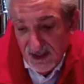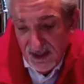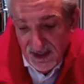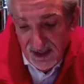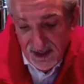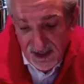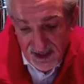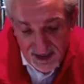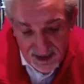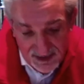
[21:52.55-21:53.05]

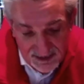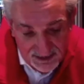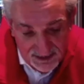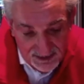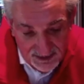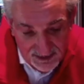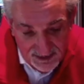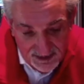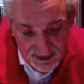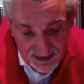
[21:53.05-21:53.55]

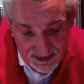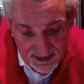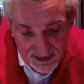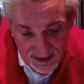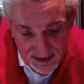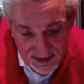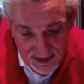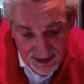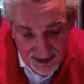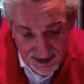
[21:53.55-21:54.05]
And
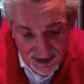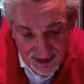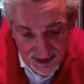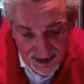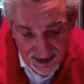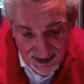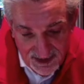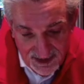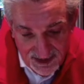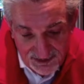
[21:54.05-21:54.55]

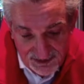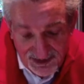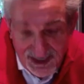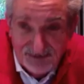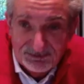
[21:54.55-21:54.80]
you